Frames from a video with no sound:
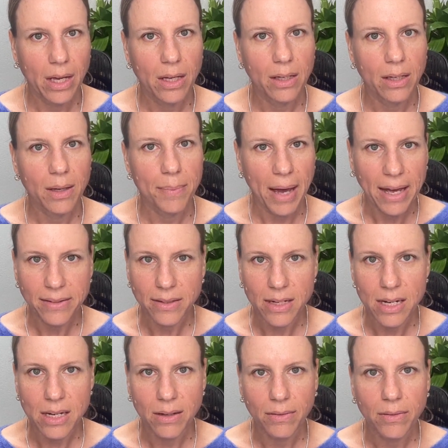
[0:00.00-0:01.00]

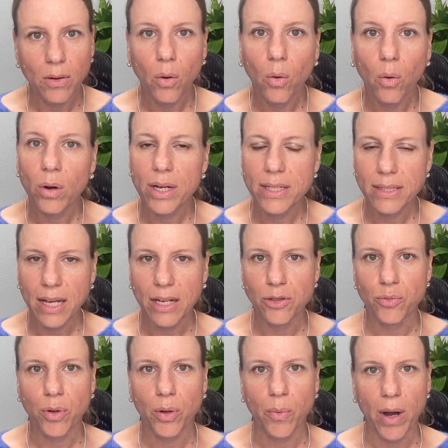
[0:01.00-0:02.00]
capacity, or intent
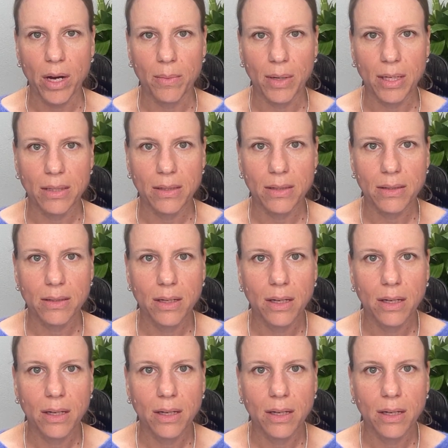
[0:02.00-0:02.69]
requirements.